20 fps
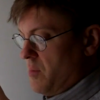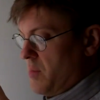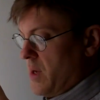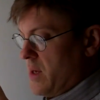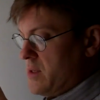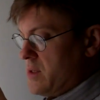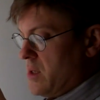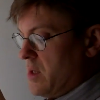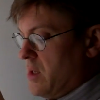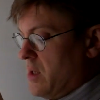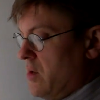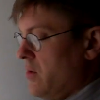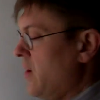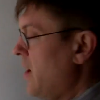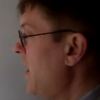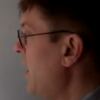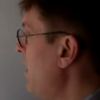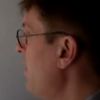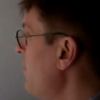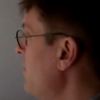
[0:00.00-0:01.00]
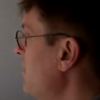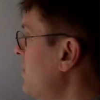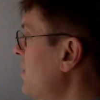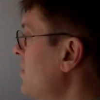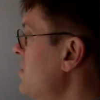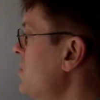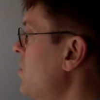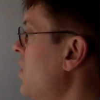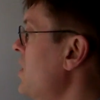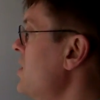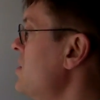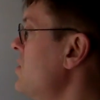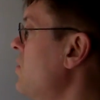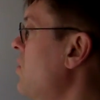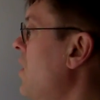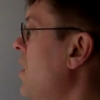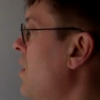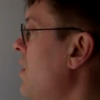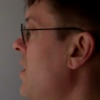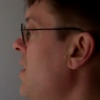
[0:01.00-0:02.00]
Basically you have a
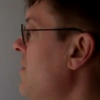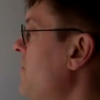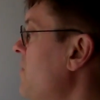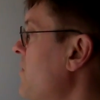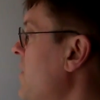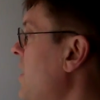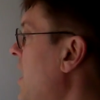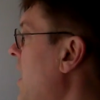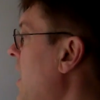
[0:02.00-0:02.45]
situation where if